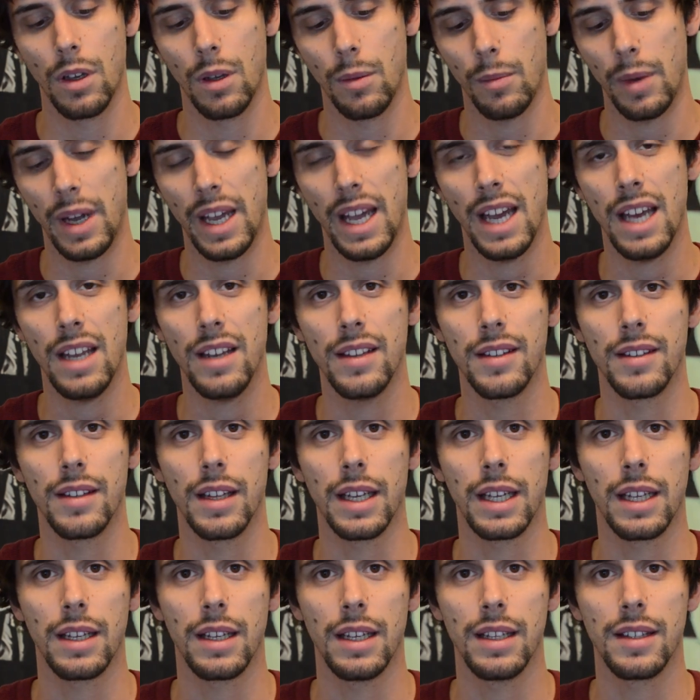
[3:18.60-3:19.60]
My head is
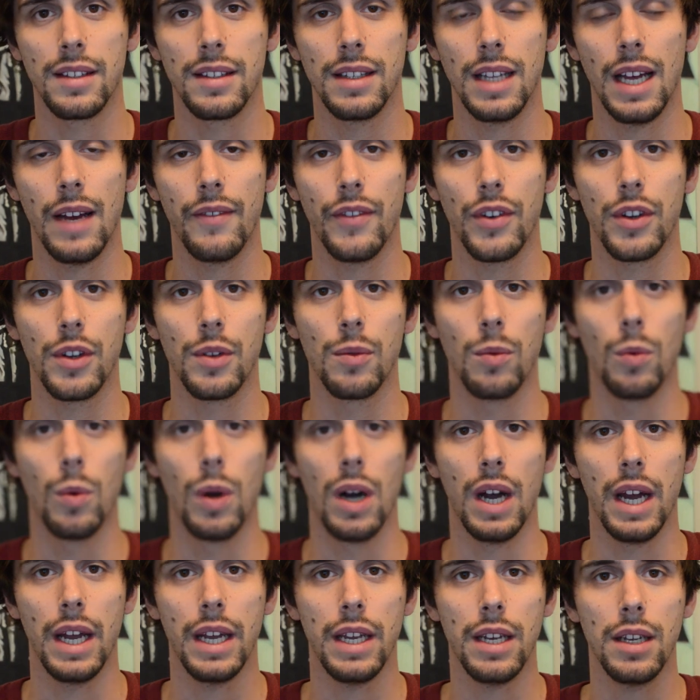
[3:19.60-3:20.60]
like, it's not very
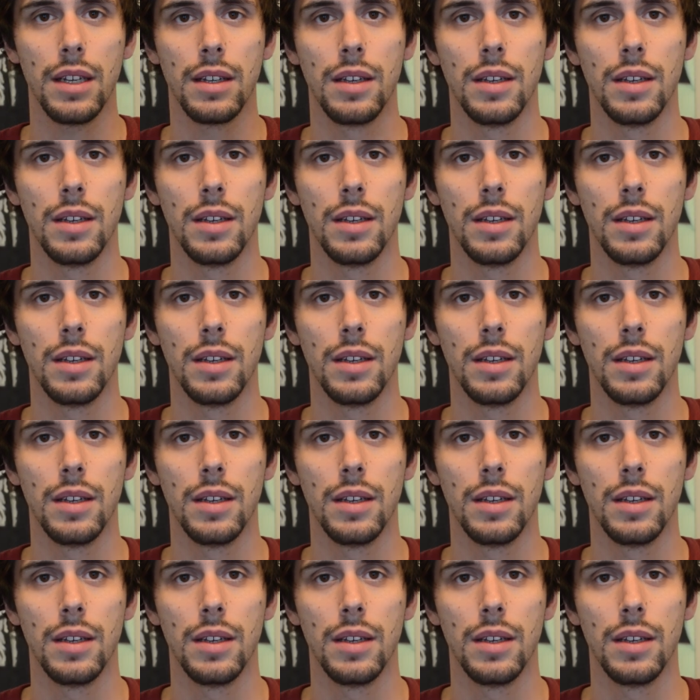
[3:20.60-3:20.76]
wide,